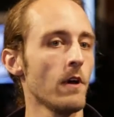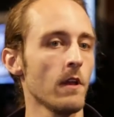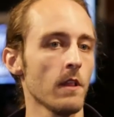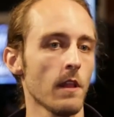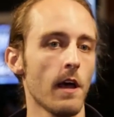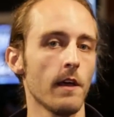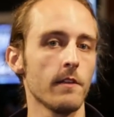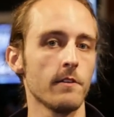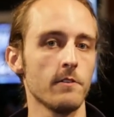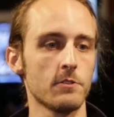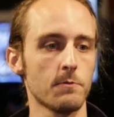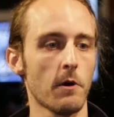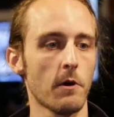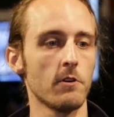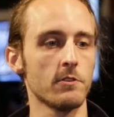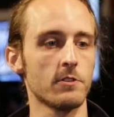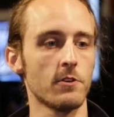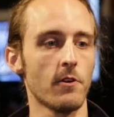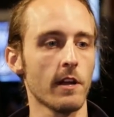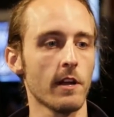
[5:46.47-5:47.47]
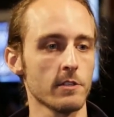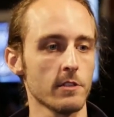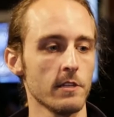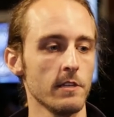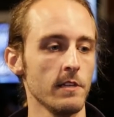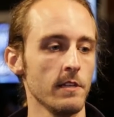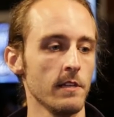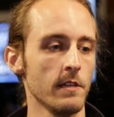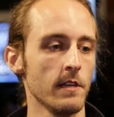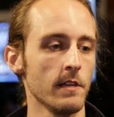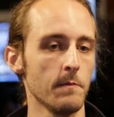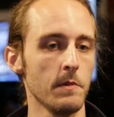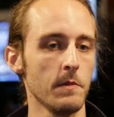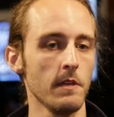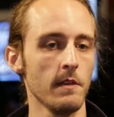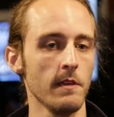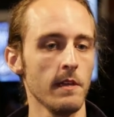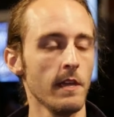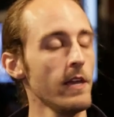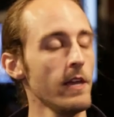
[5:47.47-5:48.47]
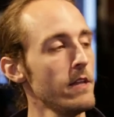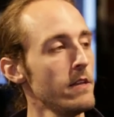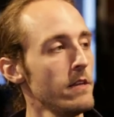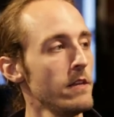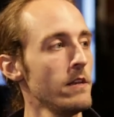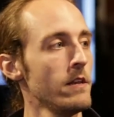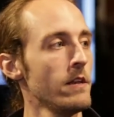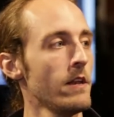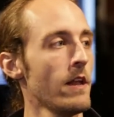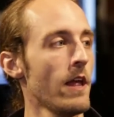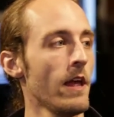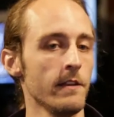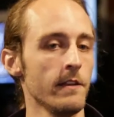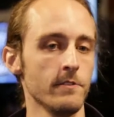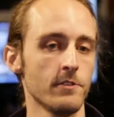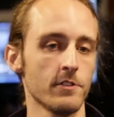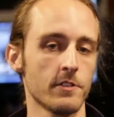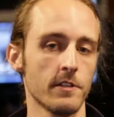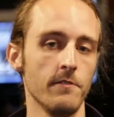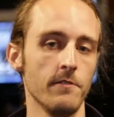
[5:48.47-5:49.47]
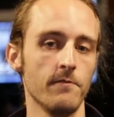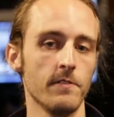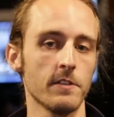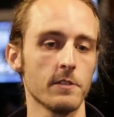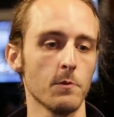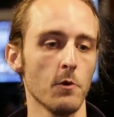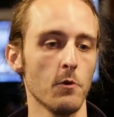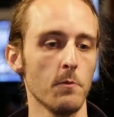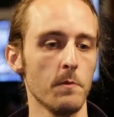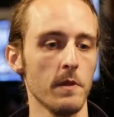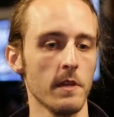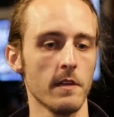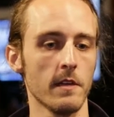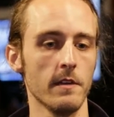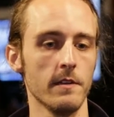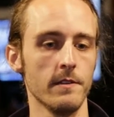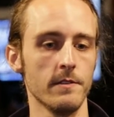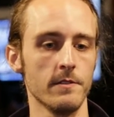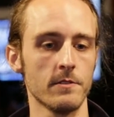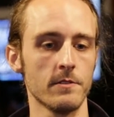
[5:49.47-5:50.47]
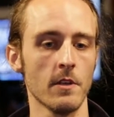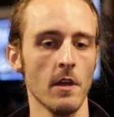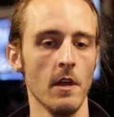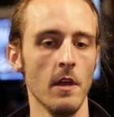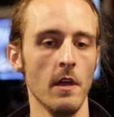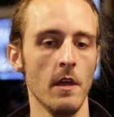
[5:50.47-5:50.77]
a lot of those parts are actually going to be hidden and just invisible because